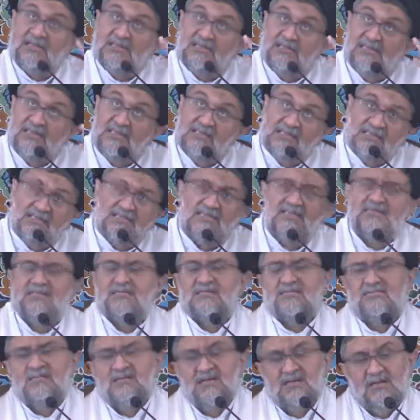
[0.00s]
This
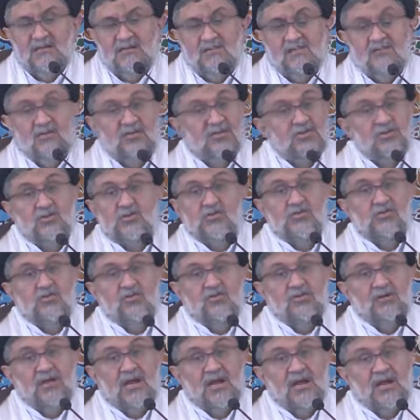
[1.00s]
is what you
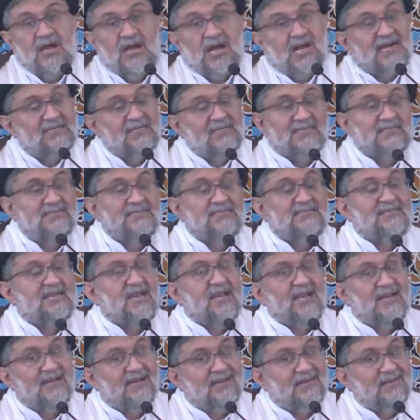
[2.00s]
should
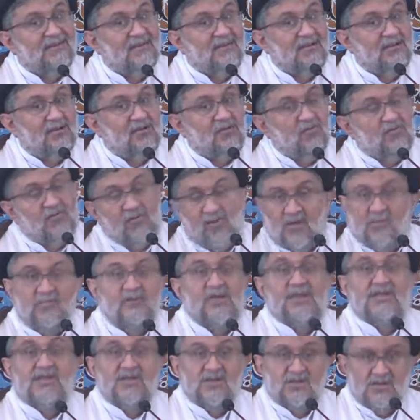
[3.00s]
understand from the
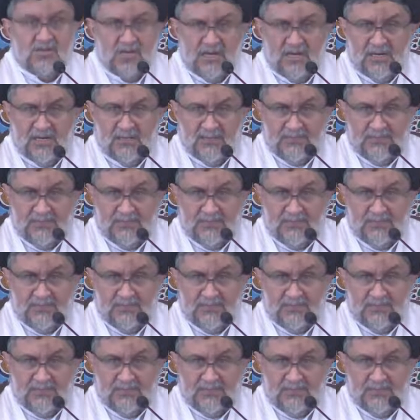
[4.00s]
nature.